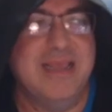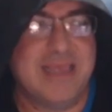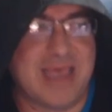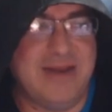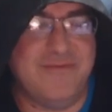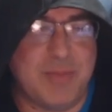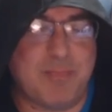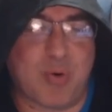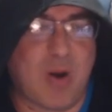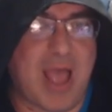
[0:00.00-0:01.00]
kind of the
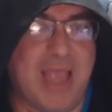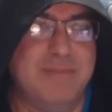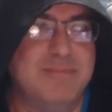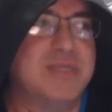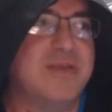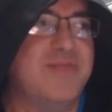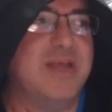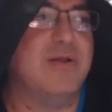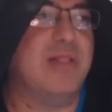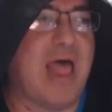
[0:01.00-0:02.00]
primes of
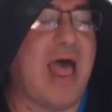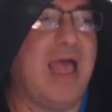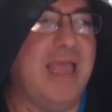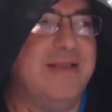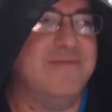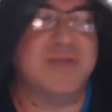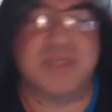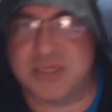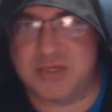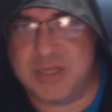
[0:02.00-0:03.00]
their
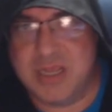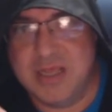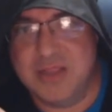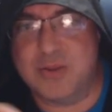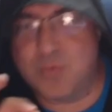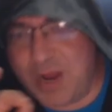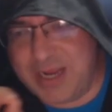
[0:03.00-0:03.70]
lives, the right